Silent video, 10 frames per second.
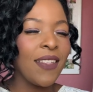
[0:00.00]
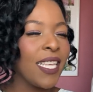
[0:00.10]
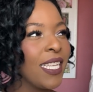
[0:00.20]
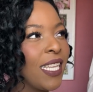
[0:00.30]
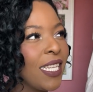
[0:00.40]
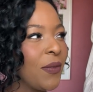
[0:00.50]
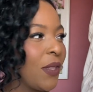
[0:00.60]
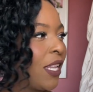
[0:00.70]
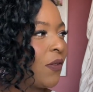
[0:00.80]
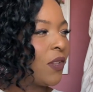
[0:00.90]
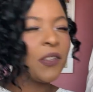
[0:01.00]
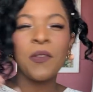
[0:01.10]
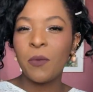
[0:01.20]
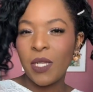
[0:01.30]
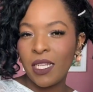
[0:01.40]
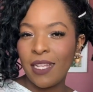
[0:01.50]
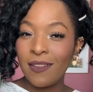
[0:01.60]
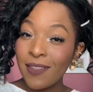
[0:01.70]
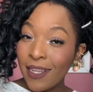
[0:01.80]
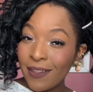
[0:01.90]
I think it gives kind of like a sweet and
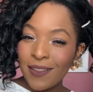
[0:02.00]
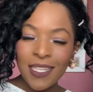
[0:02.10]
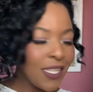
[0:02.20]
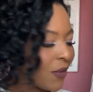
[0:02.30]
sexy